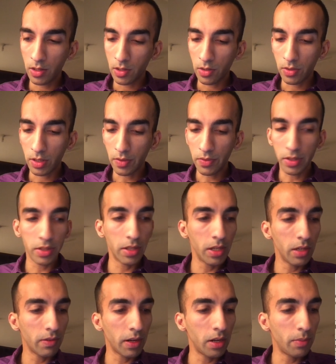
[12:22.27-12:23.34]
So 73
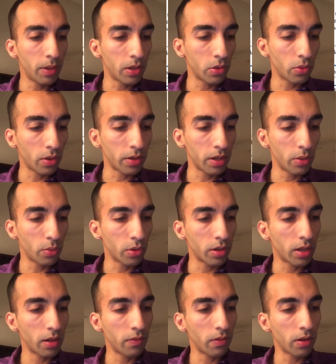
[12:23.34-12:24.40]
divided by 200 would
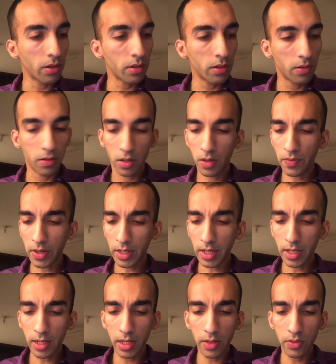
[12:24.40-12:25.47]
give us, in fact I
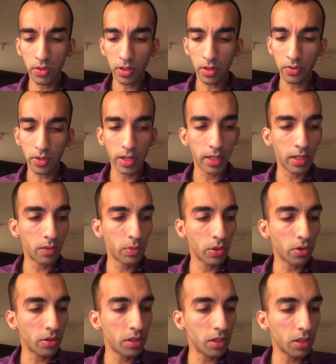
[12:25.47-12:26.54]
can leave this answer like this
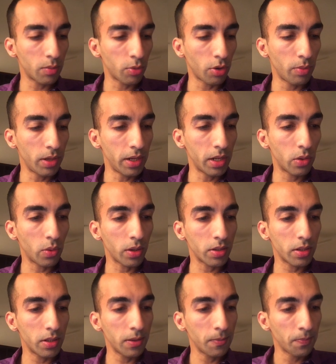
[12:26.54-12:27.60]
because it is a probability
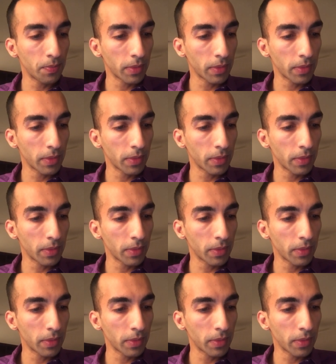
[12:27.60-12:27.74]
question.